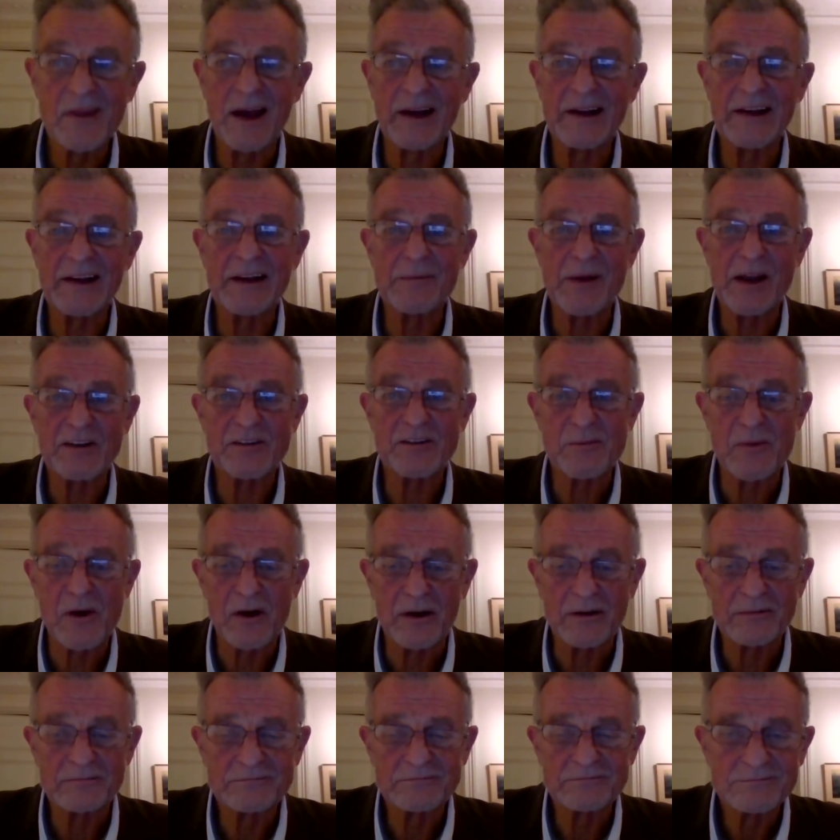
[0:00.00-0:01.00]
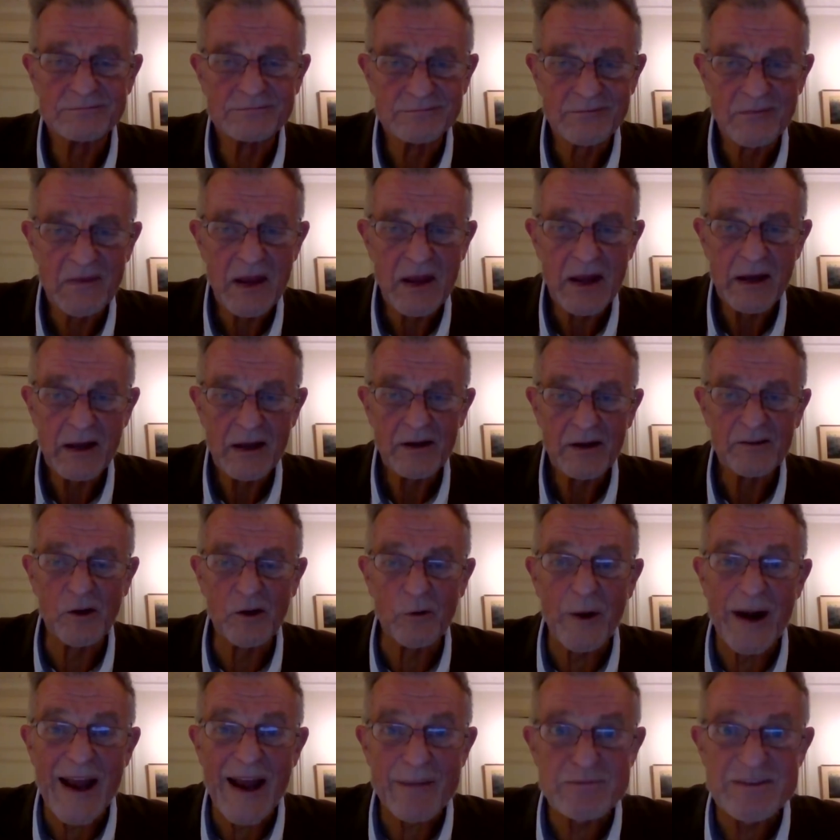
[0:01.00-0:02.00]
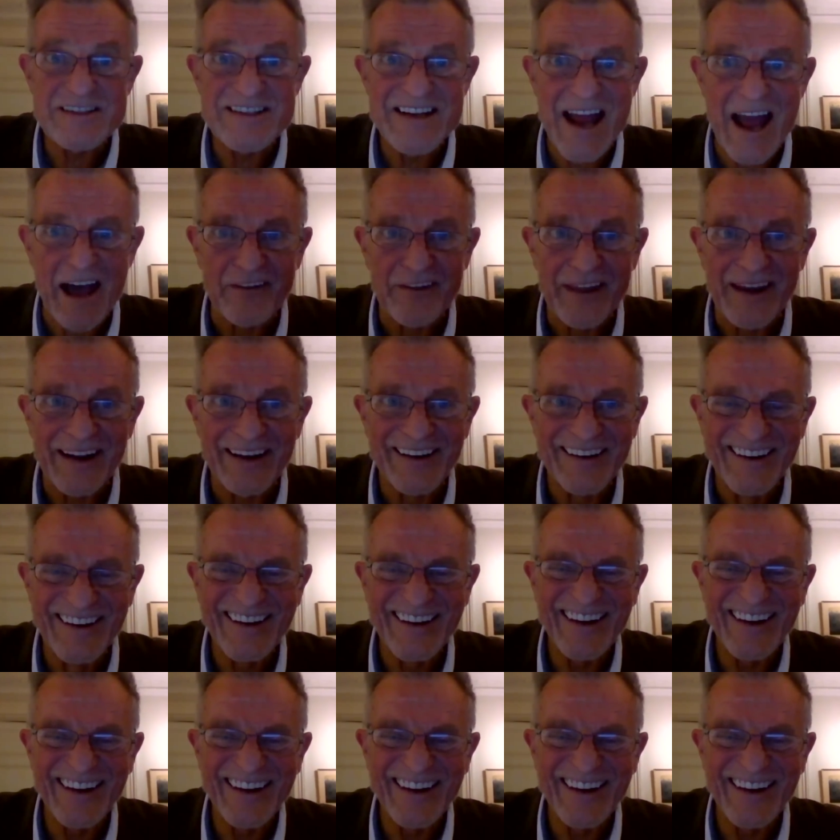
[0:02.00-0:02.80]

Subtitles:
I'll email you tomorrow. So what happens now then?